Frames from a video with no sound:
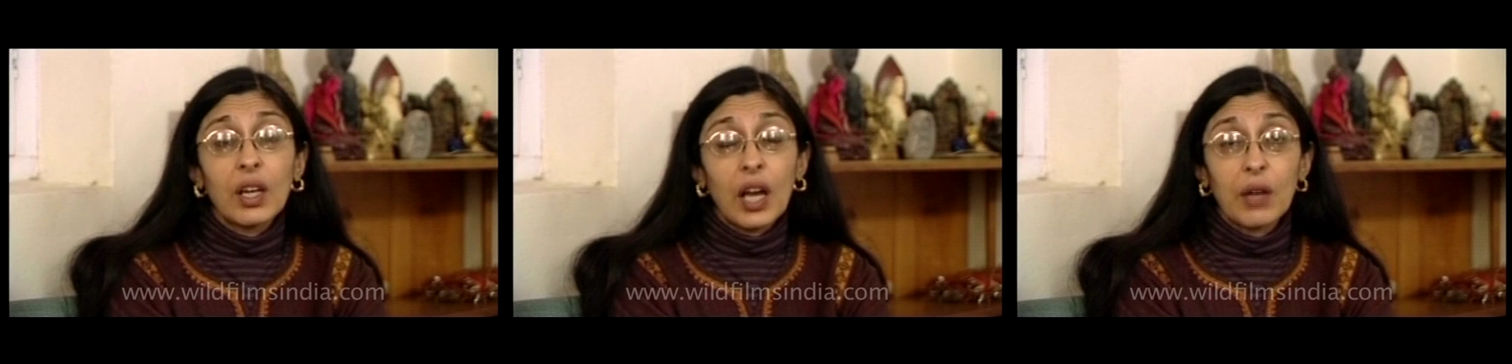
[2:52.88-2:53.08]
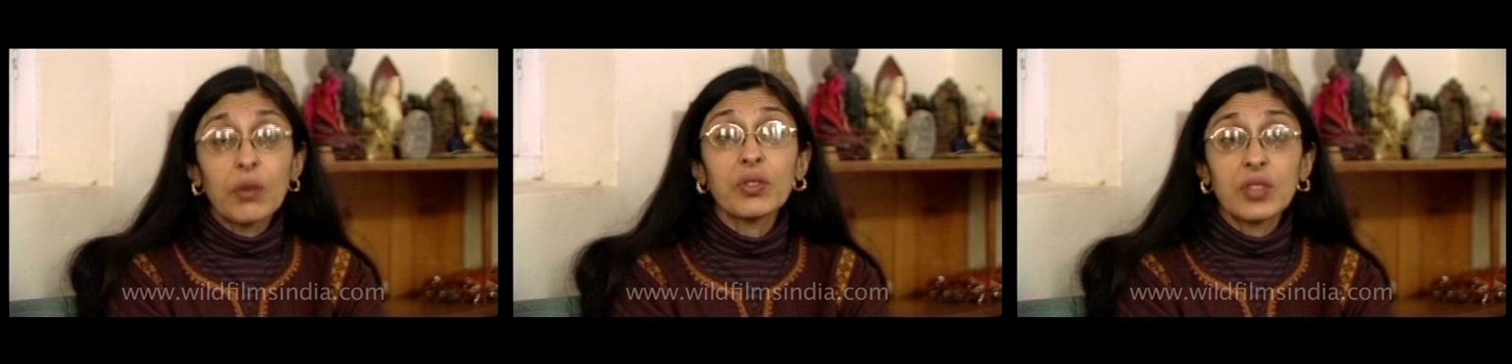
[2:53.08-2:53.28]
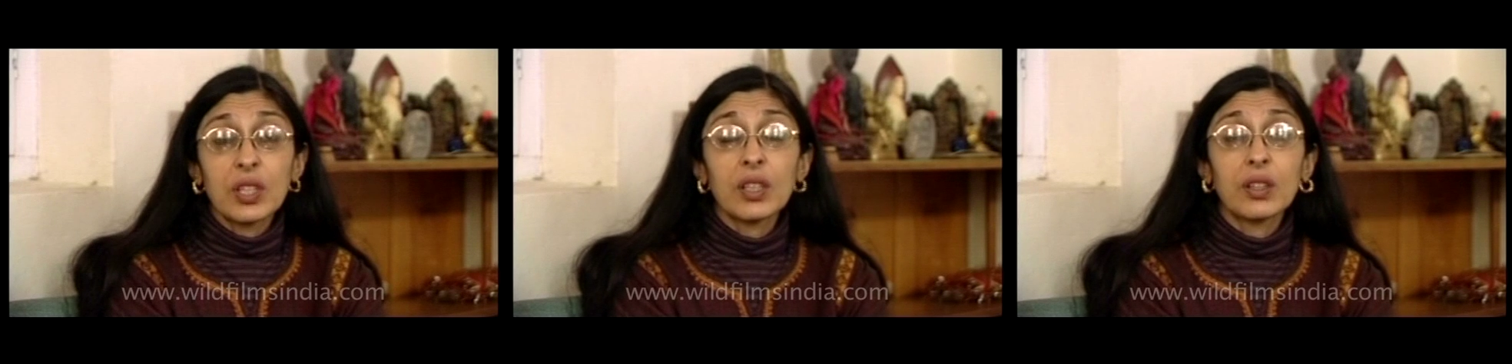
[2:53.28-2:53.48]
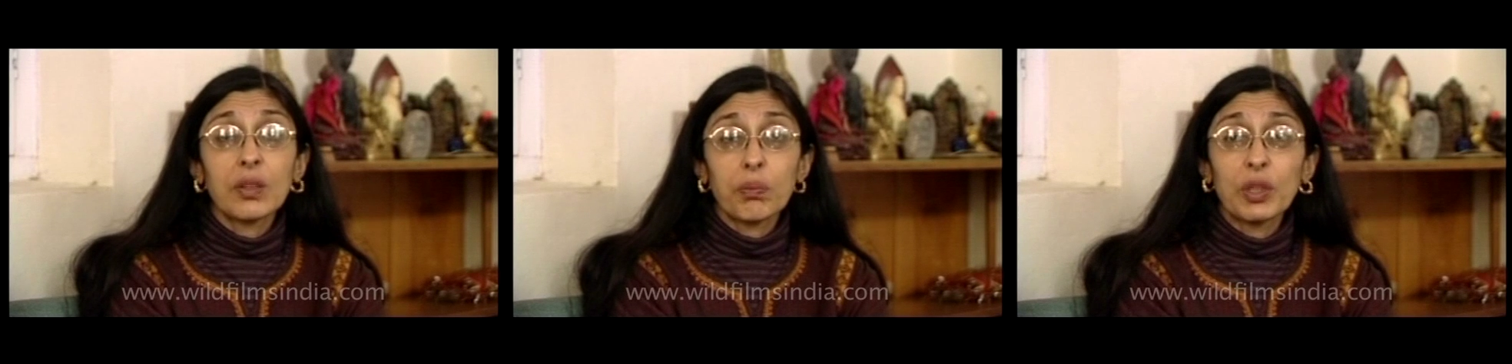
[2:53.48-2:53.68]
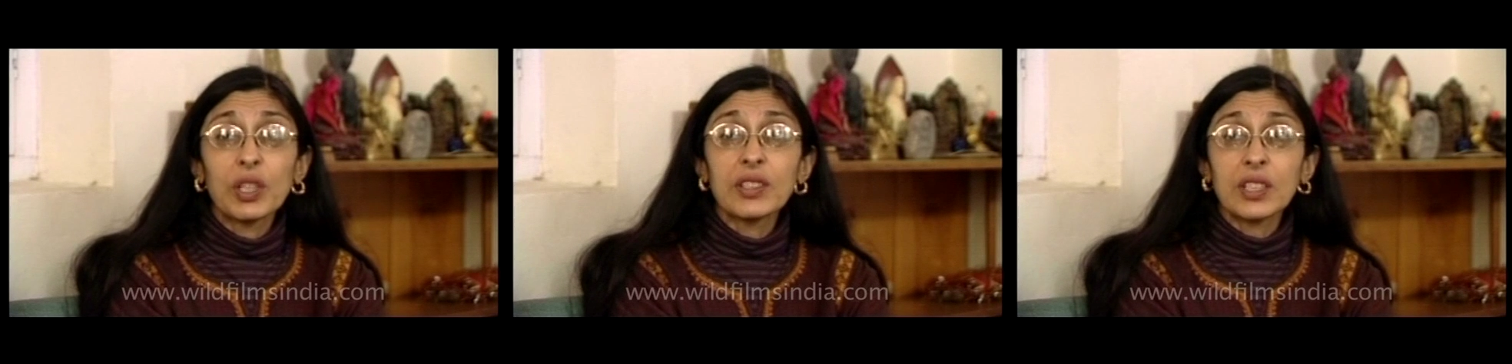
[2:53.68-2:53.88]
I would say the
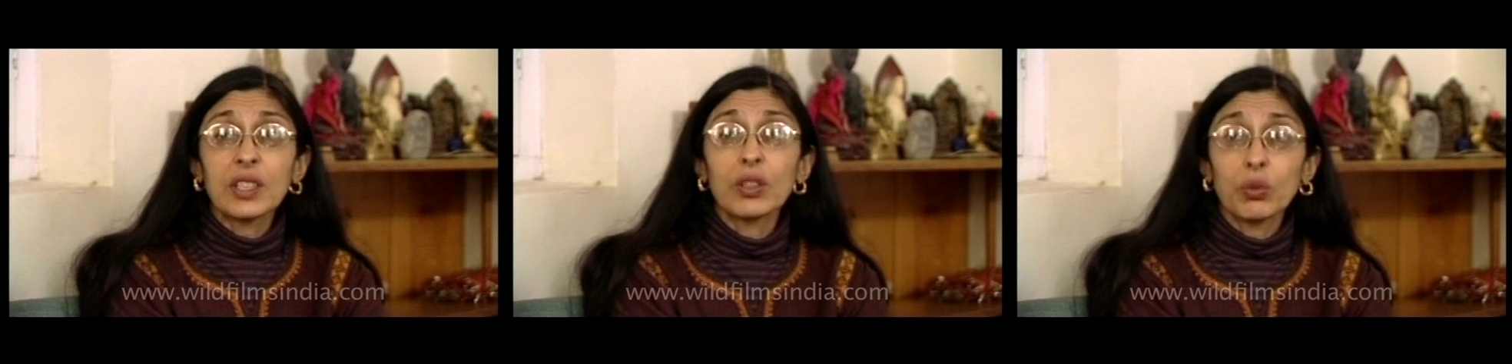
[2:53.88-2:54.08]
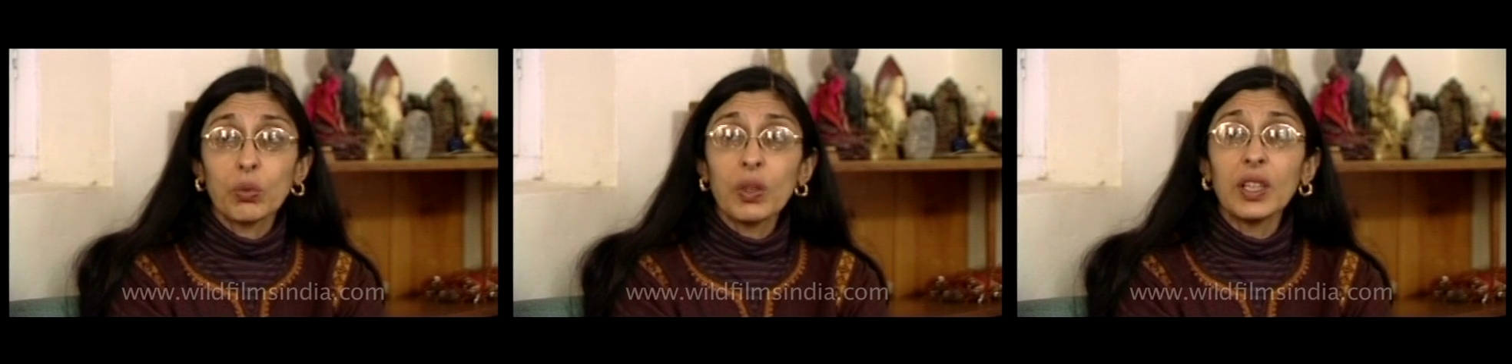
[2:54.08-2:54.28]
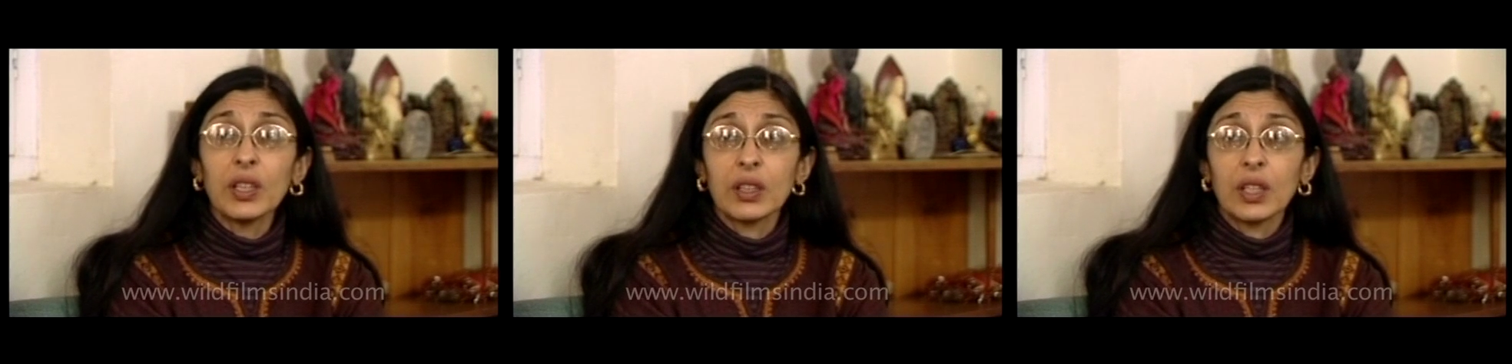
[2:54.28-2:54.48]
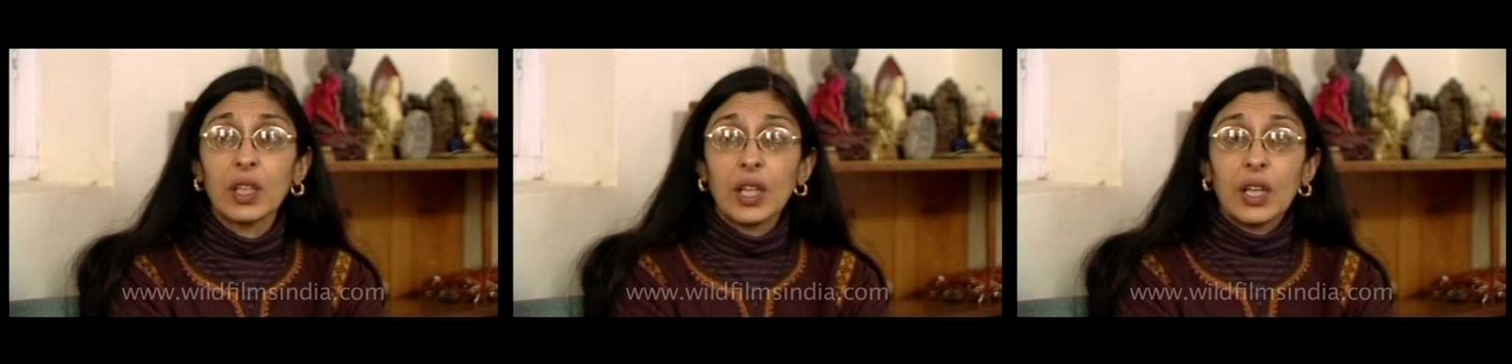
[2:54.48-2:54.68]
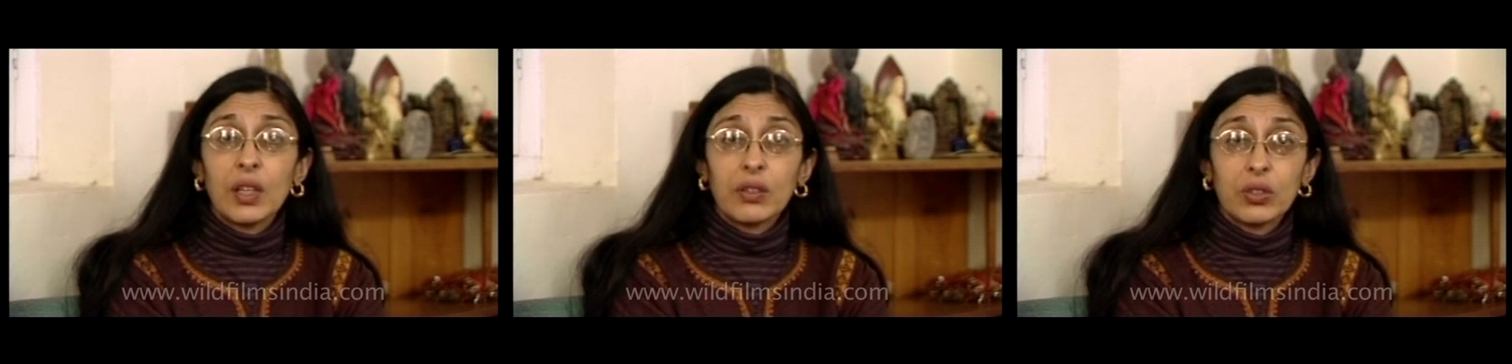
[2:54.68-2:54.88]
political will
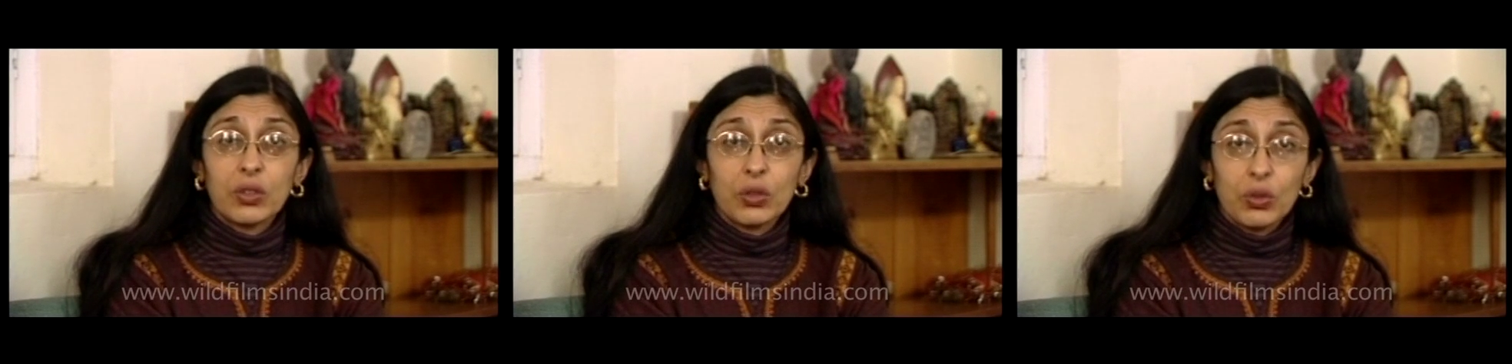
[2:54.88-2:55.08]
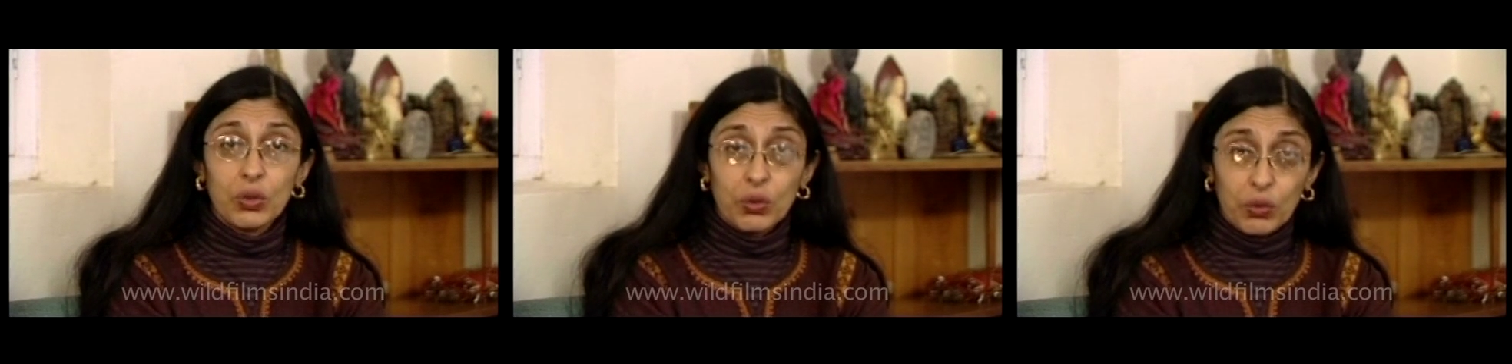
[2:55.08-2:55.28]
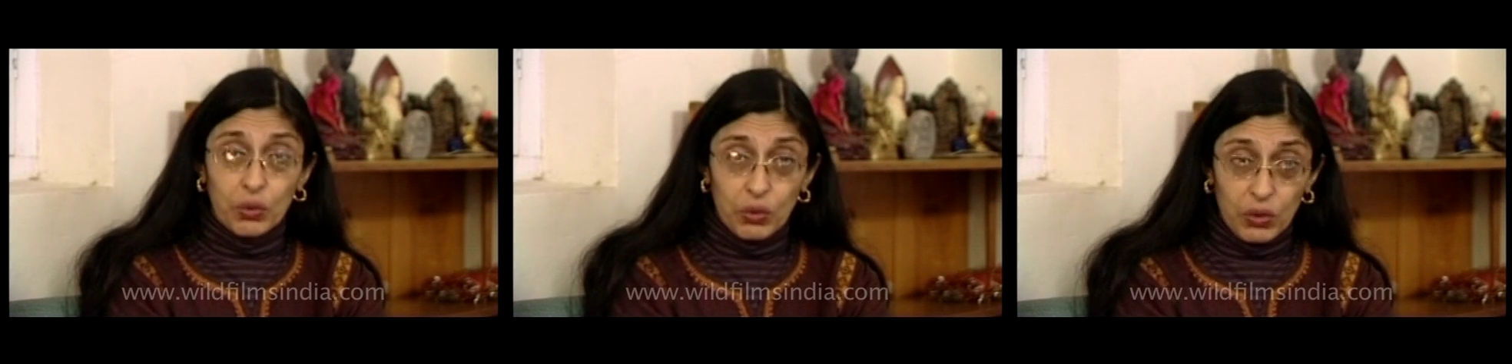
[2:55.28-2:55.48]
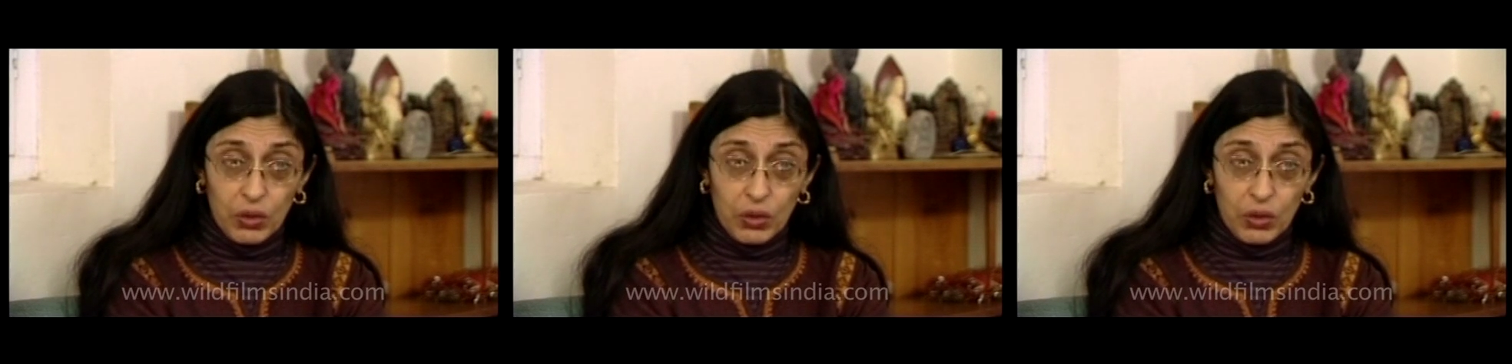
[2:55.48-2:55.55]
to